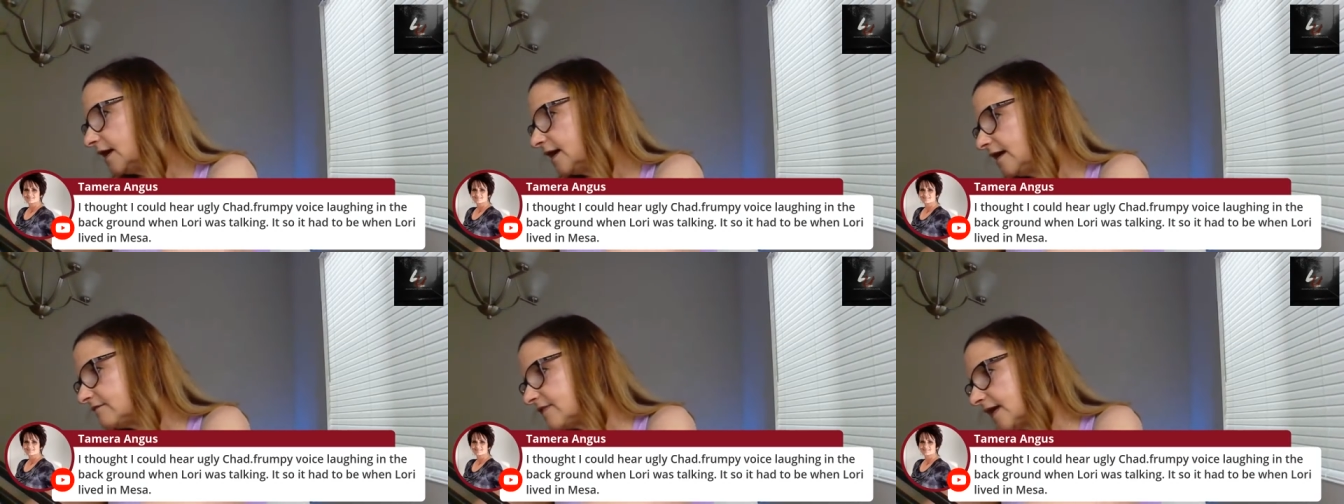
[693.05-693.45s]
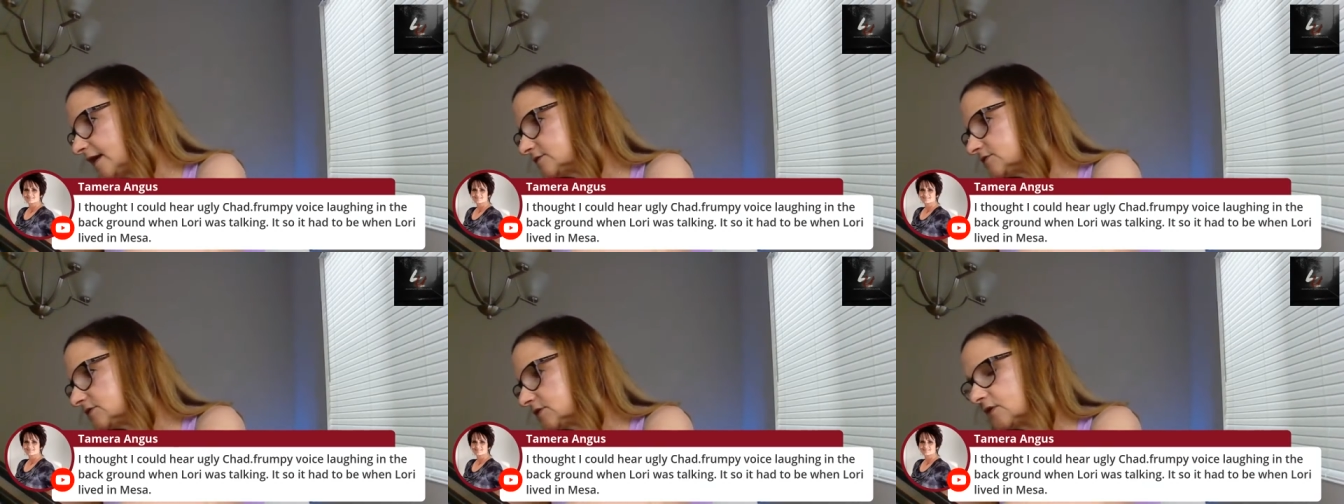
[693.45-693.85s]
I have
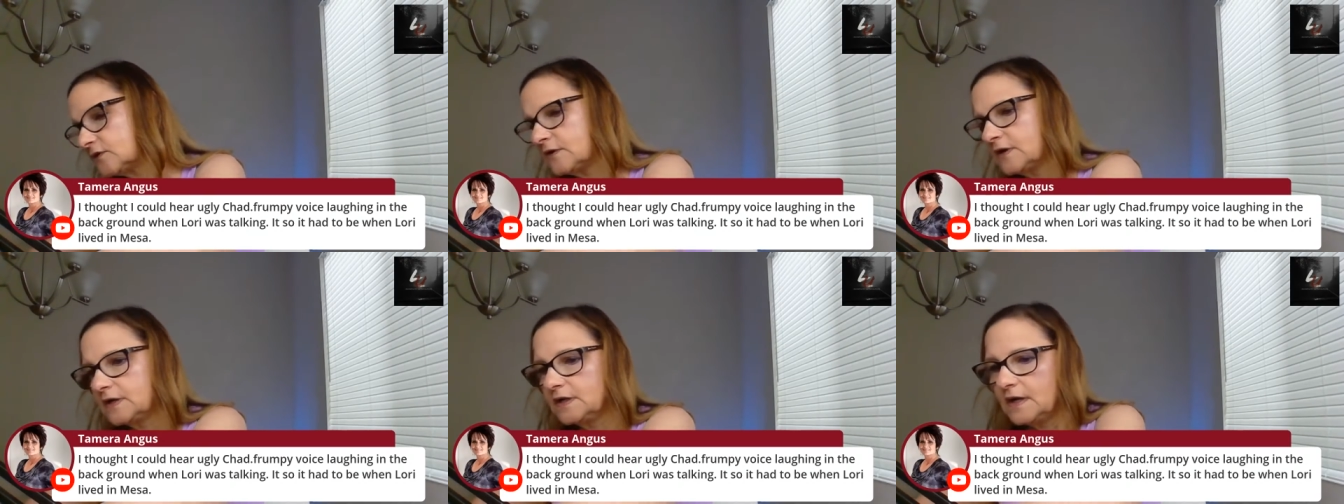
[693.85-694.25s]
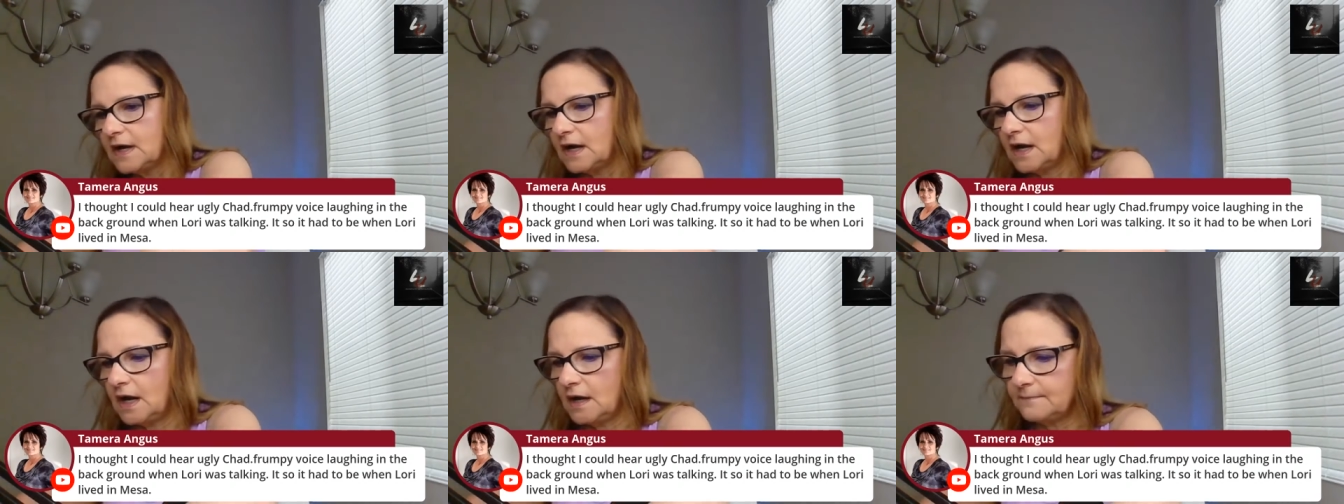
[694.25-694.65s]
that too.
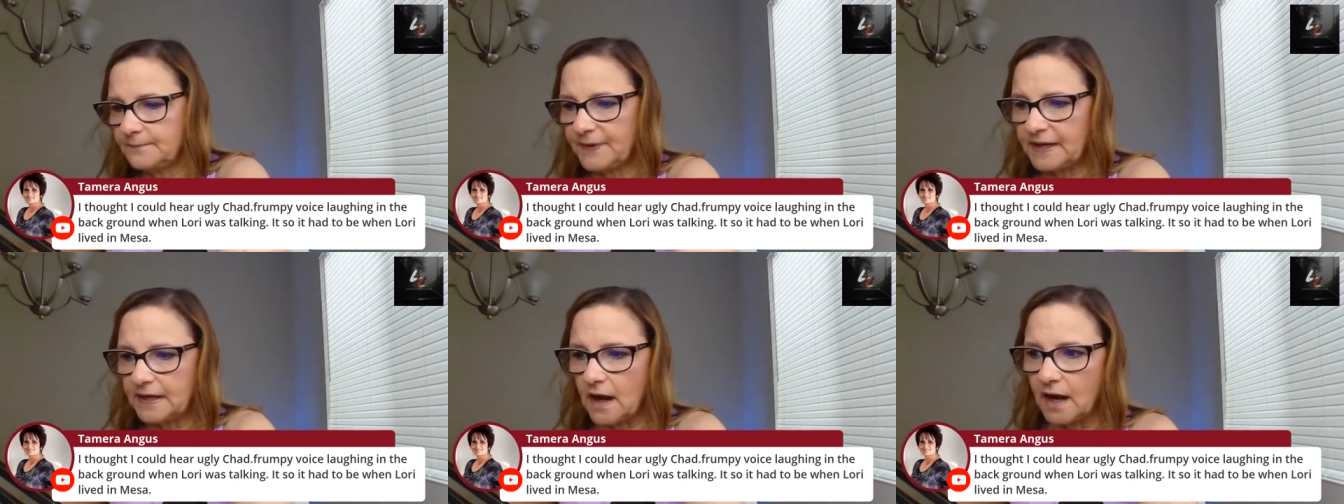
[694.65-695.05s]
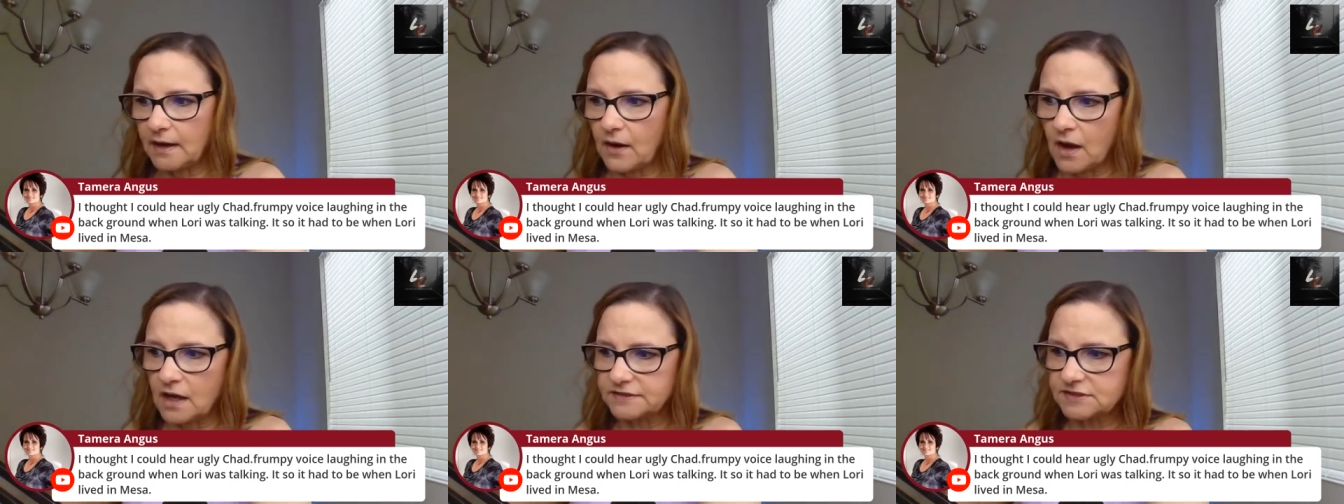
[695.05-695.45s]
But
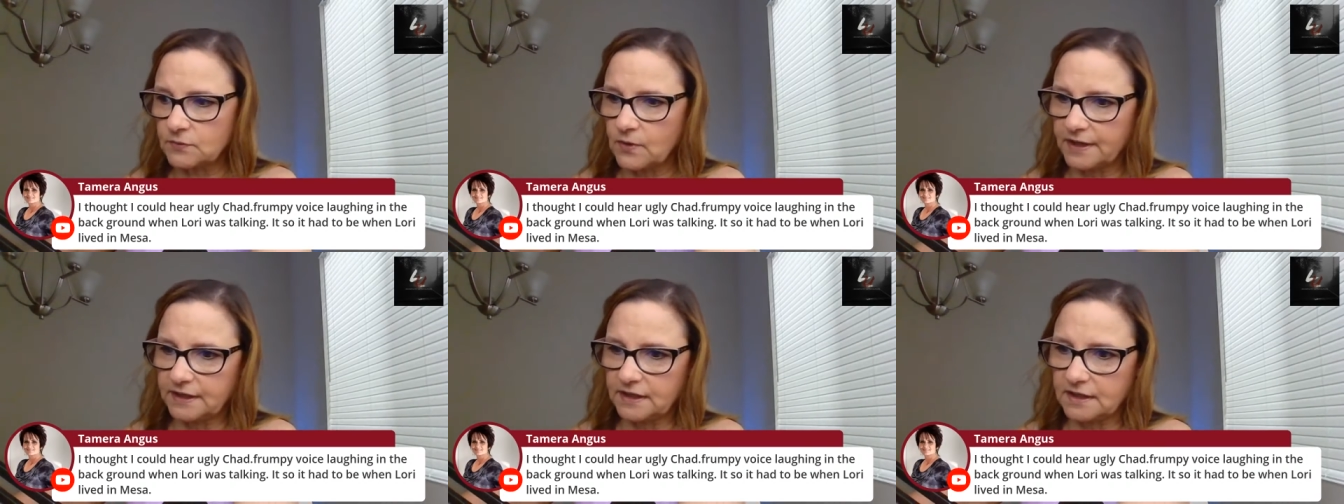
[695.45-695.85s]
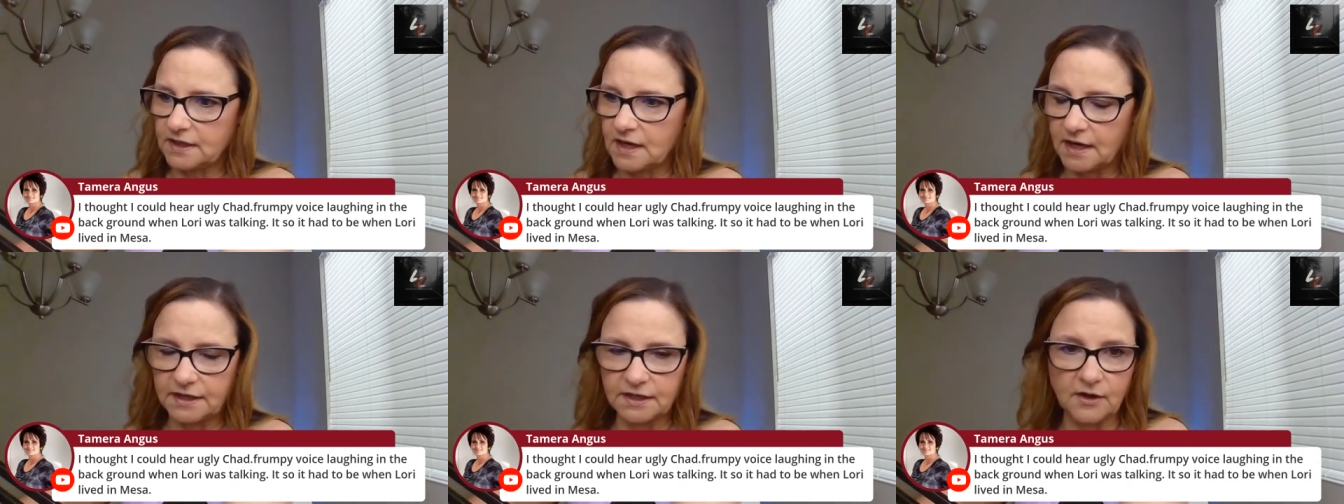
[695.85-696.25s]
I also wanted
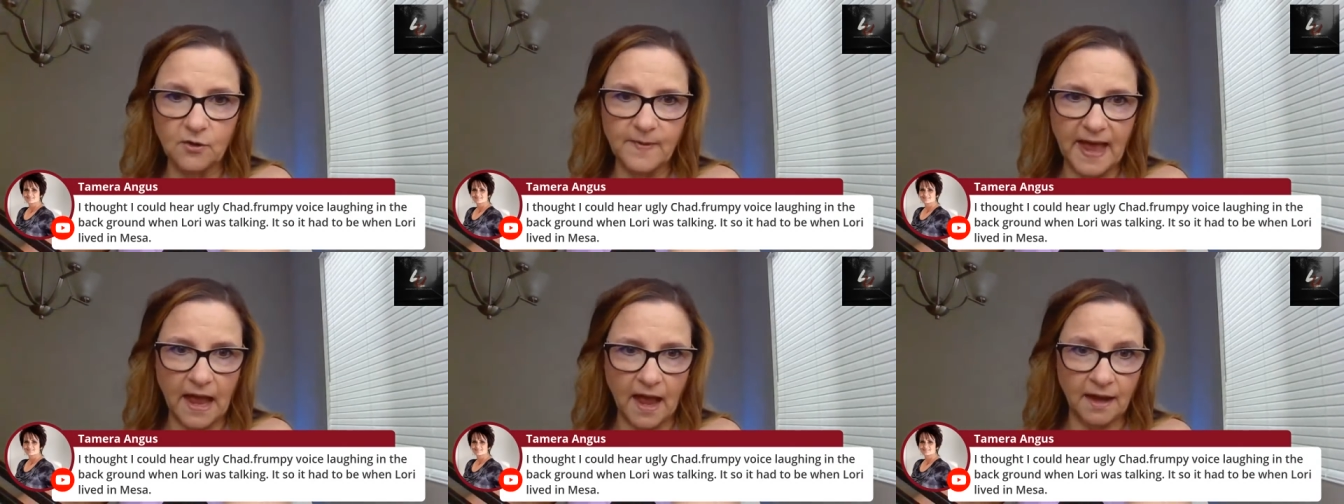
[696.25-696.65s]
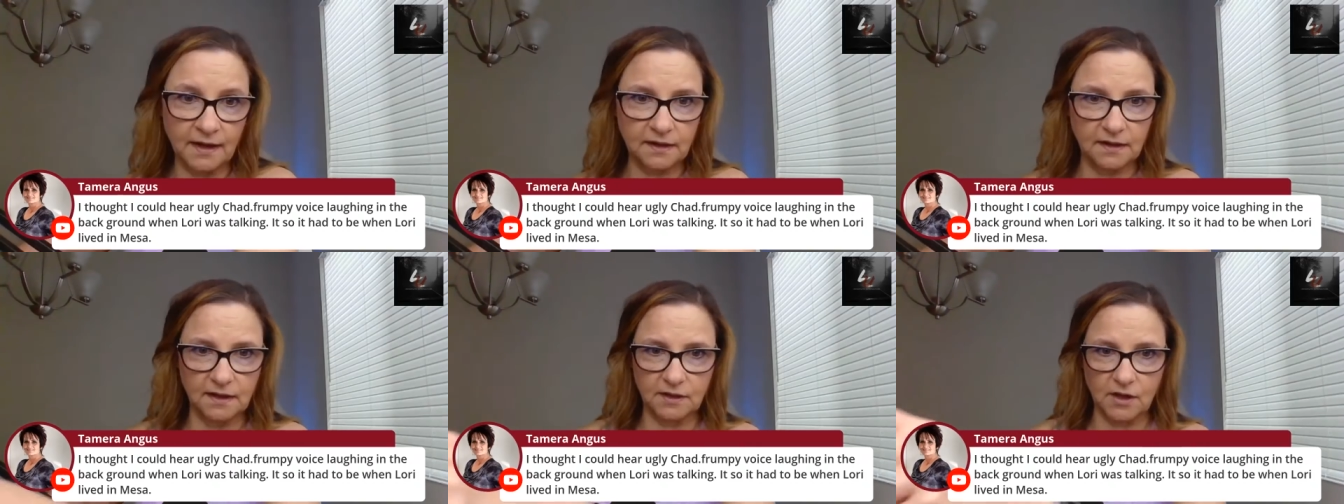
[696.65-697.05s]
to kind of go
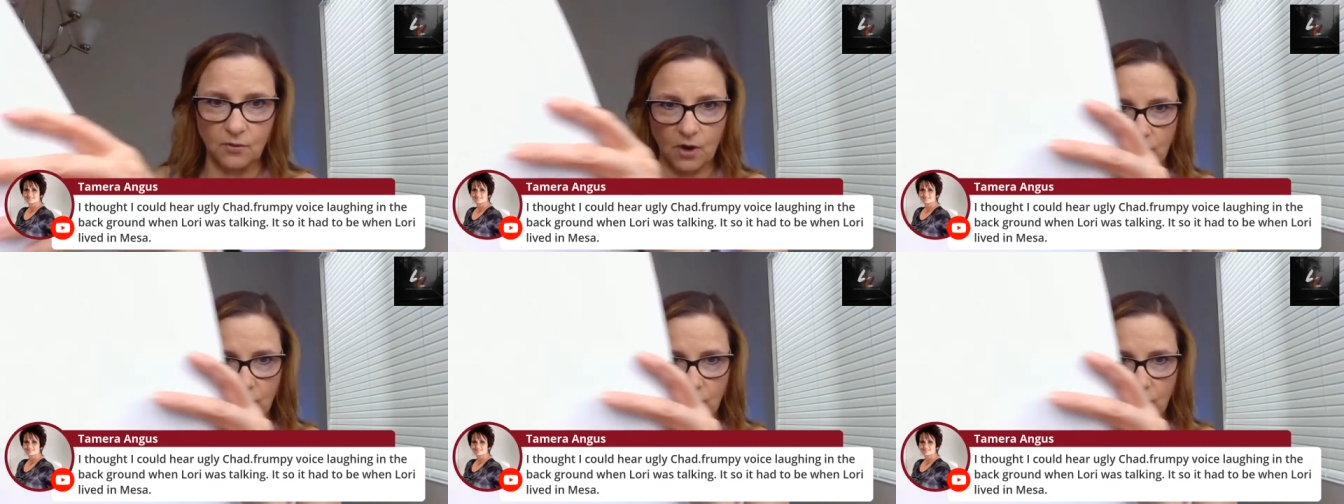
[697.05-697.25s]
back and